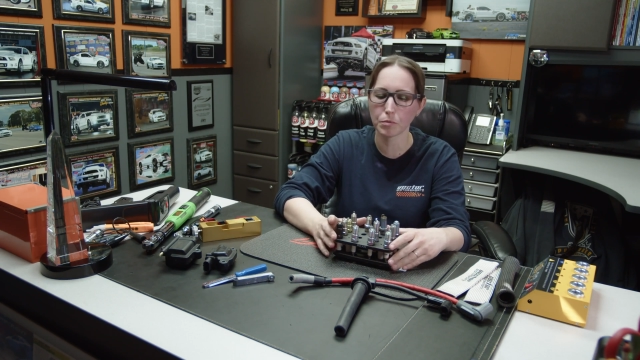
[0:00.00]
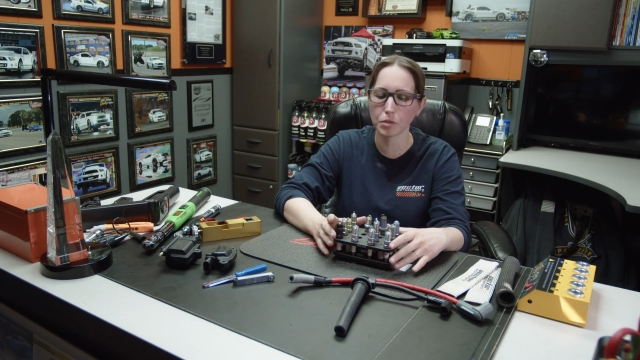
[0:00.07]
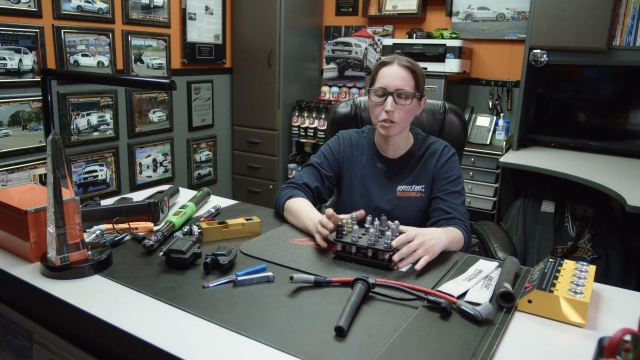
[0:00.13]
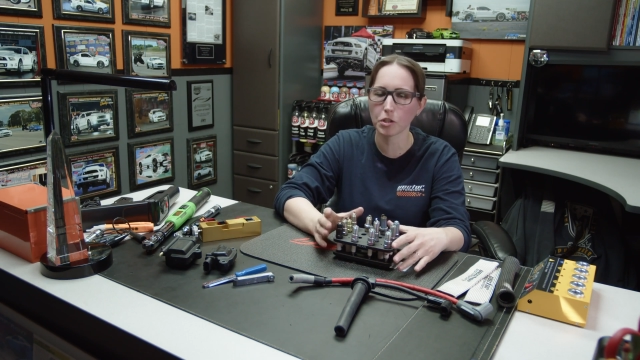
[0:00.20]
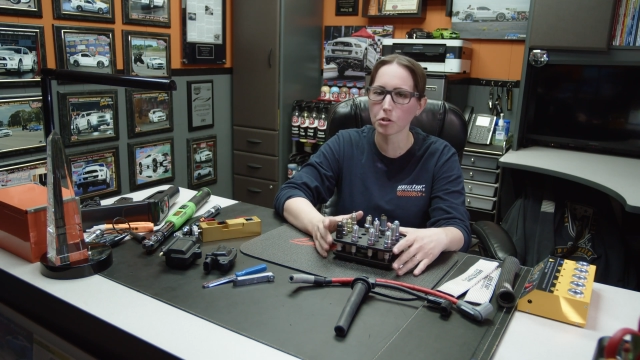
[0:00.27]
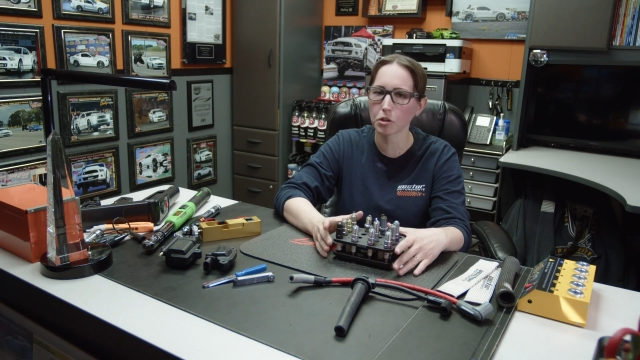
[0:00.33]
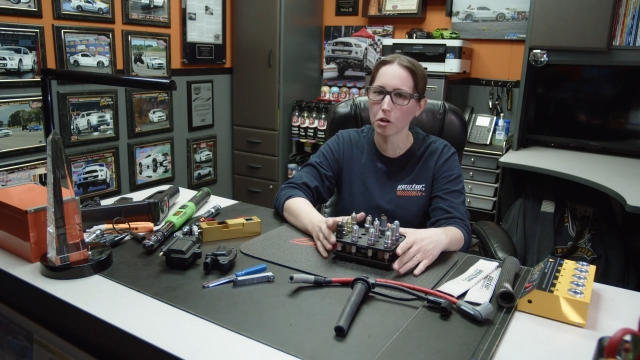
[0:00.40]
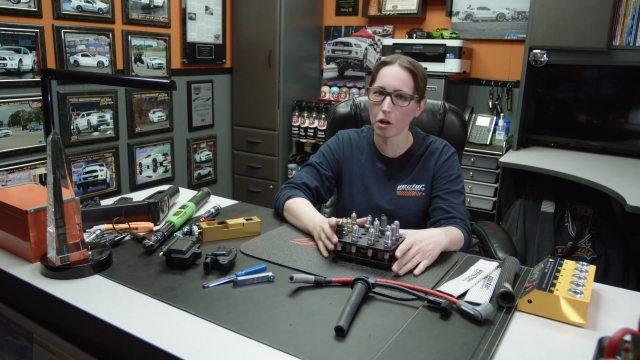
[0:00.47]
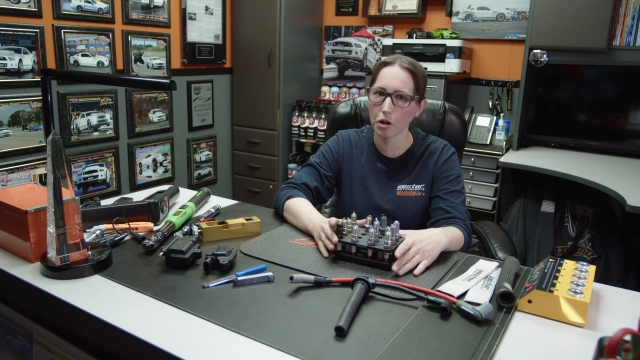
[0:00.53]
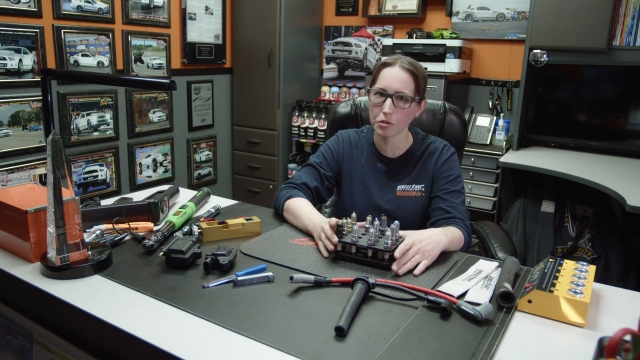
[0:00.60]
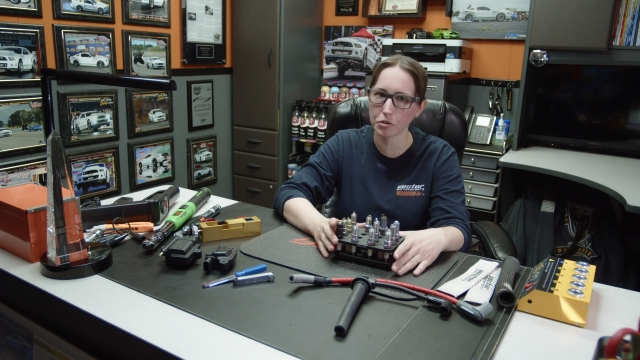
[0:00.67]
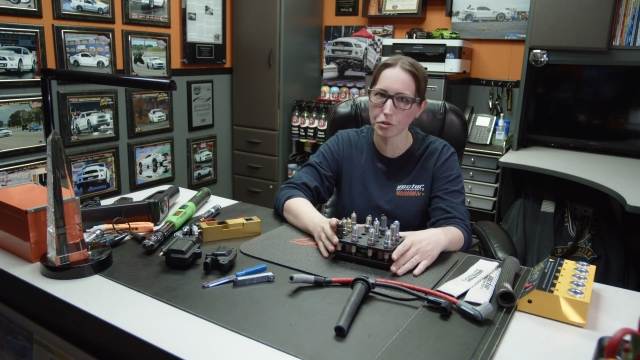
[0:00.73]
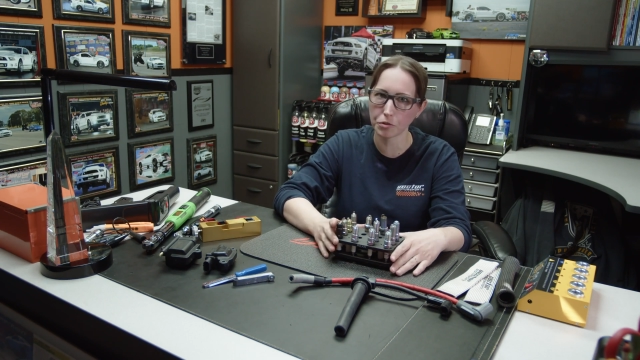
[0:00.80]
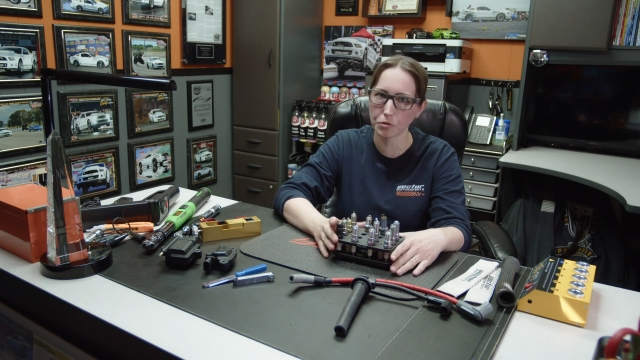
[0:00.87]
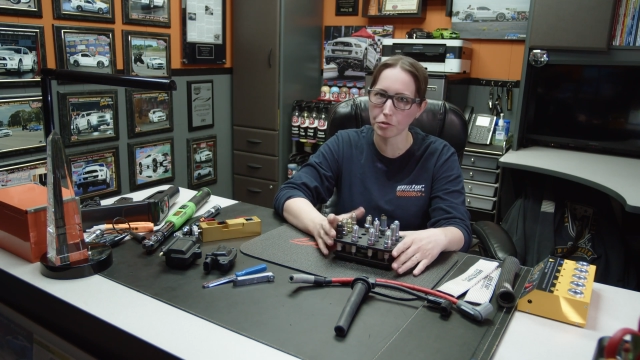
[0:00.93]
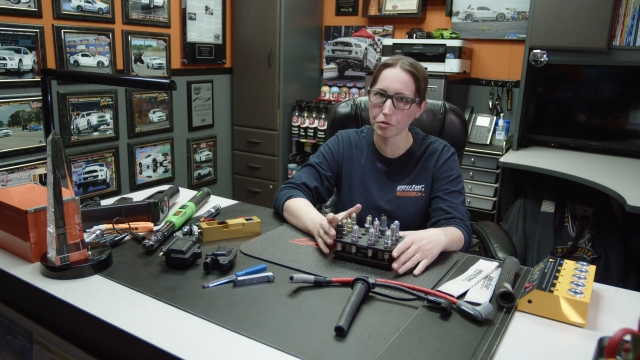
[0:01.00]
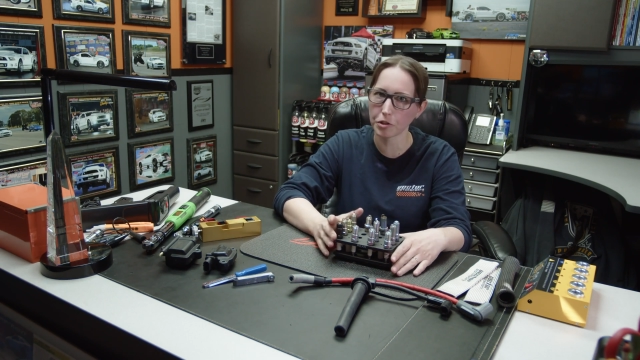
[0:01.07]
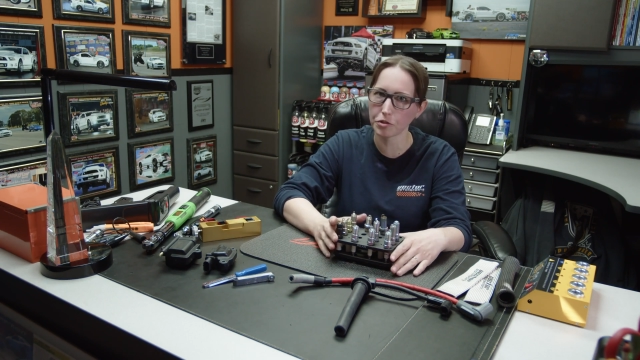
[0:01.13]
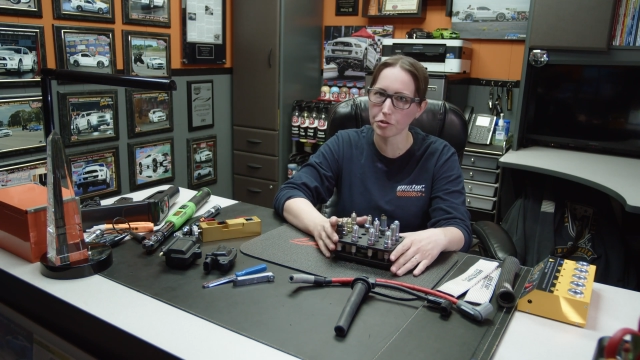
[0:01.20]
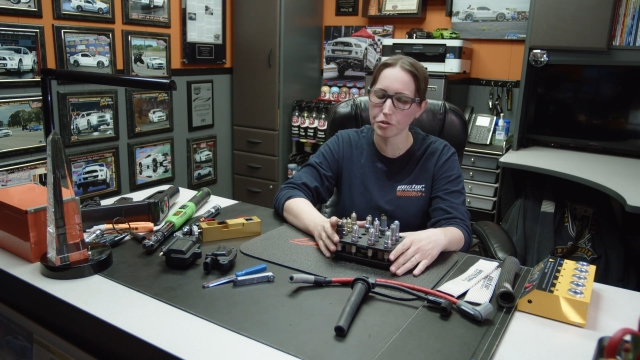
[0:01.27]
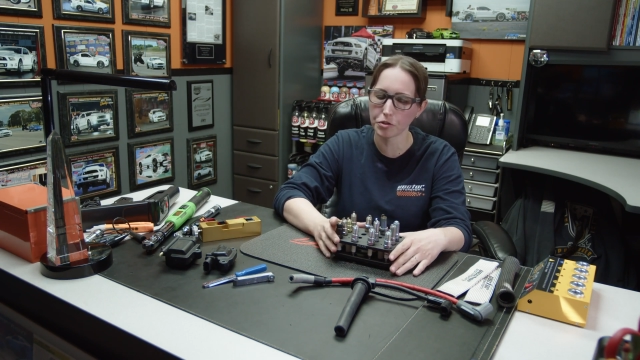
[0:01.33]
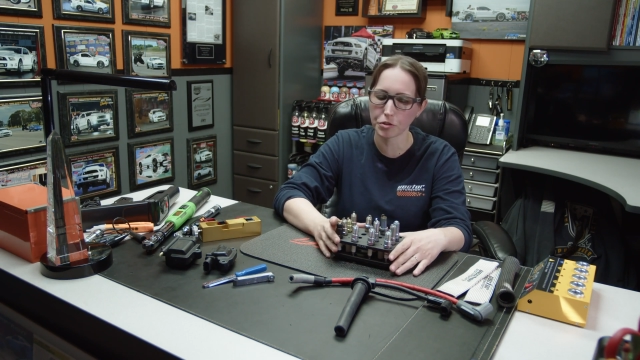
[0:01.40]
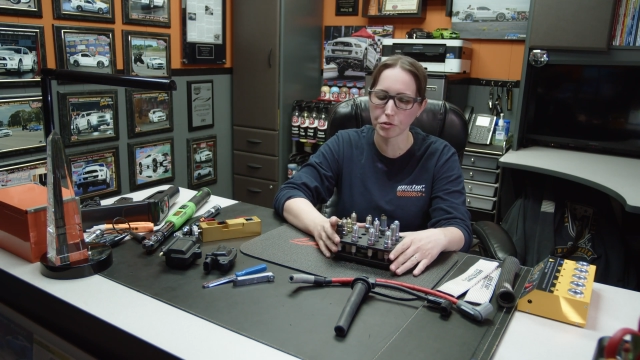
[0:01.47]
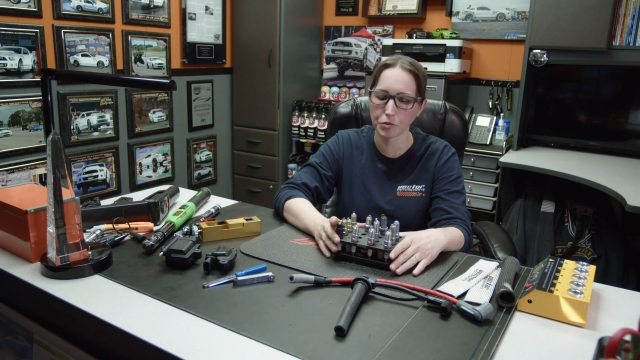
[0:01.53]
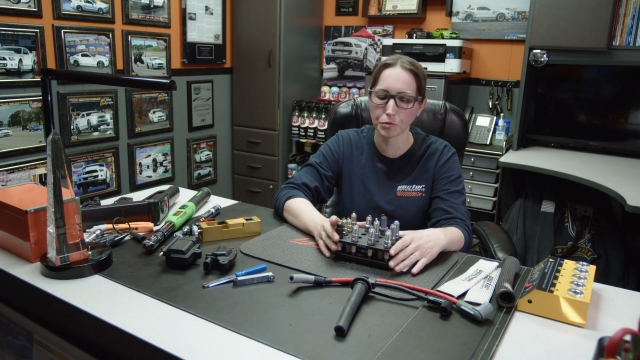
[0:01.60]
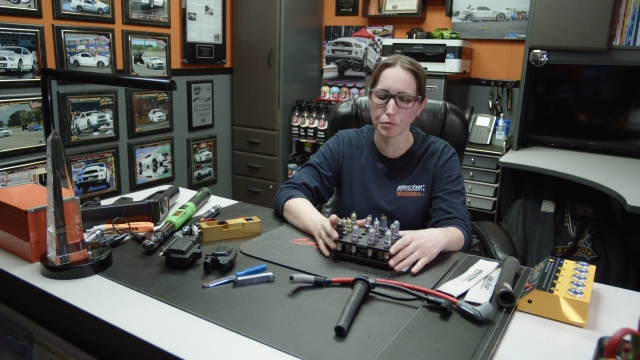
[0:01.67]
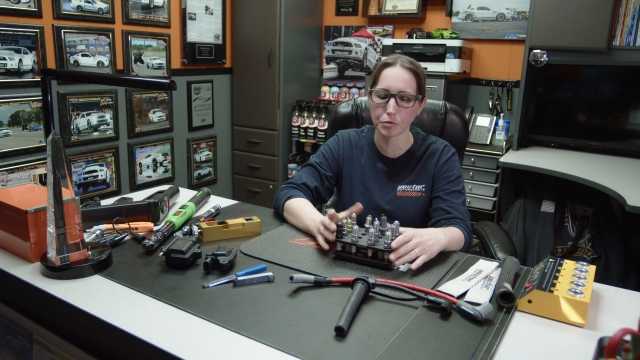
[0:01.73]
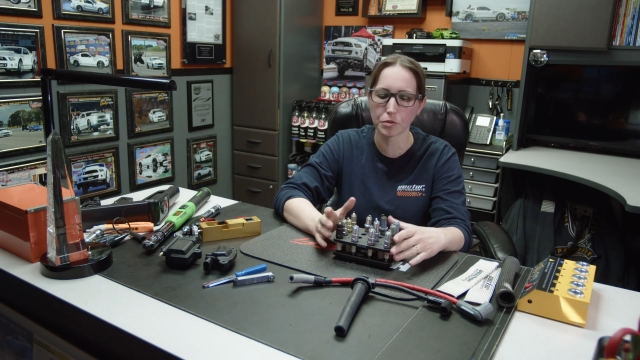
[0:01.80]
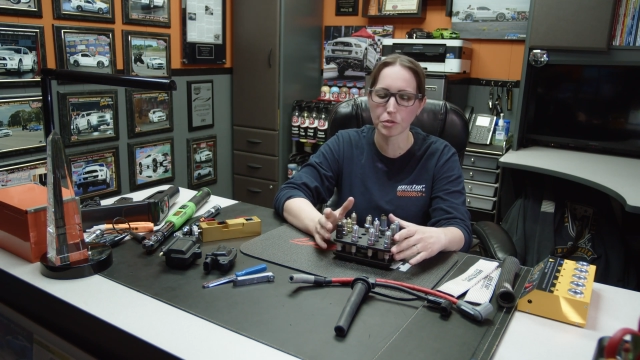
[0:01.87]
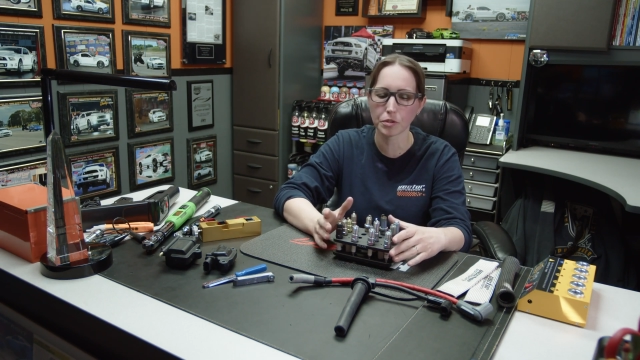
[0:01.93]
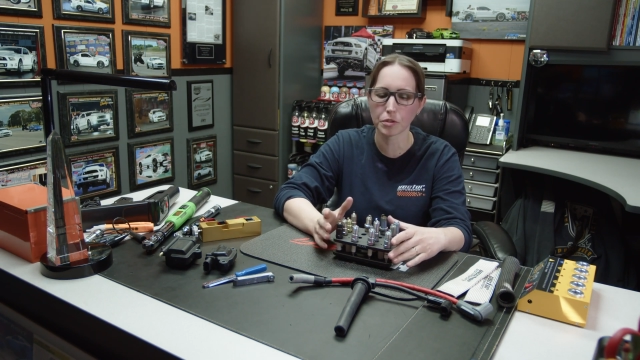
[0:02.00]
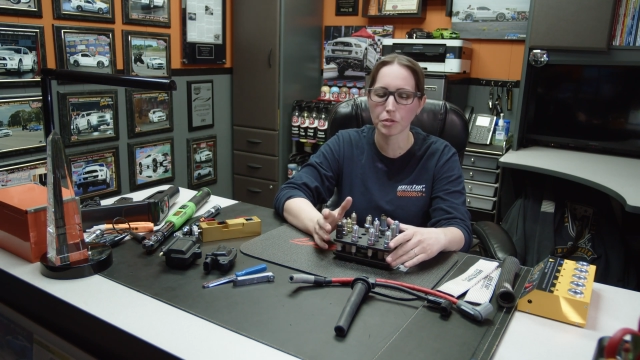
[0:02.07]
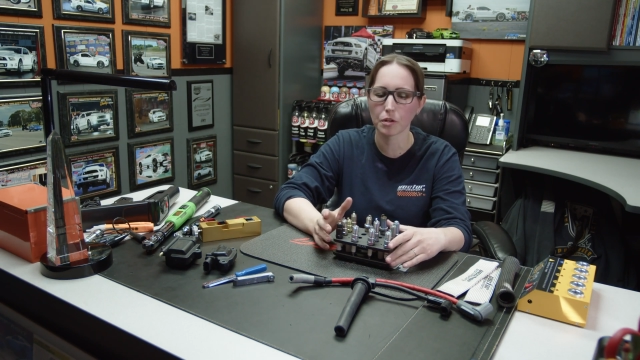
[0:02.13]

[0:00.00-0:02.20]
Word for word: get your car tuned, your engine tuned,